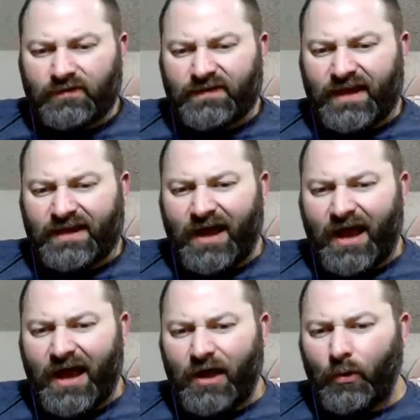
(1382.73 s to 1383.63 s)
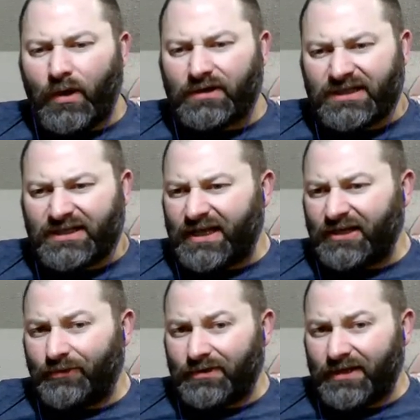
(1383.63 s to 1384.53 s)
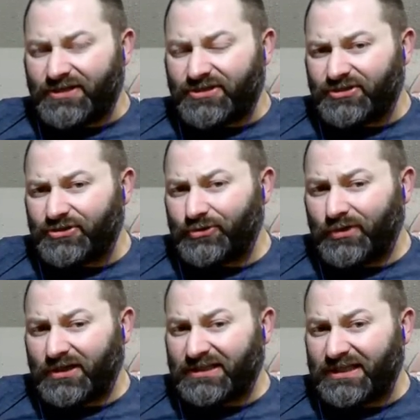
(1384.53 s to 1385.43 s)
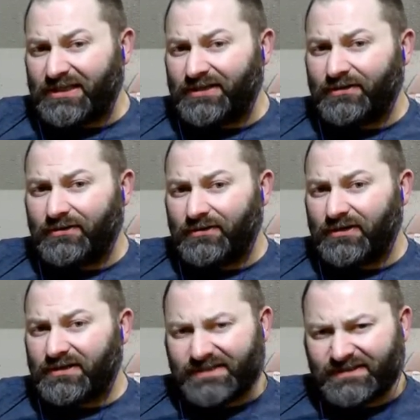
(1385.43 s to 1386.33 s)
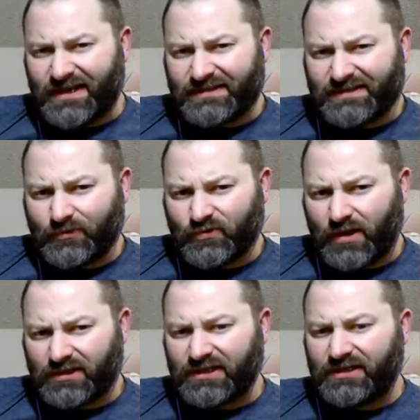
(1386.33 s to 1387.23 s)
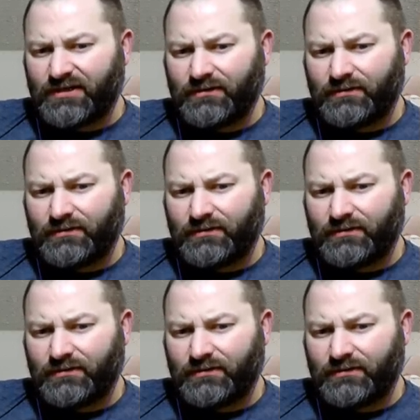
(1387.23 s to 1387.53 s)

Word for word: Was that Al Walid any relation to Khalid? Because his last name was Walid.